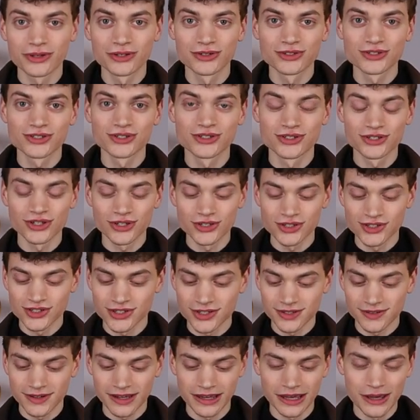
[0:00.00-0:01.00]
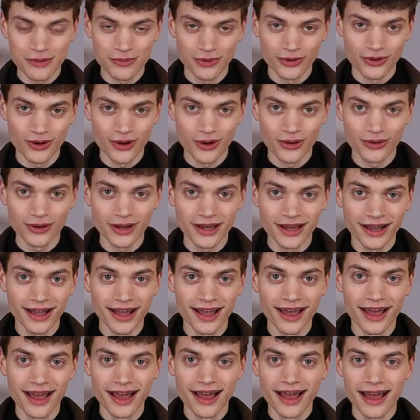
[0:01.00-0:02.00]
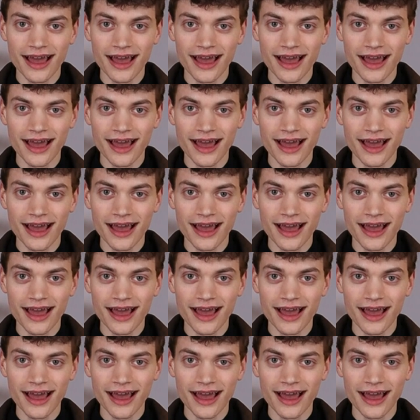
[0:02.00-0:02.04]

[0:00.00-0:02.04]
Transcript: You should just keep on going.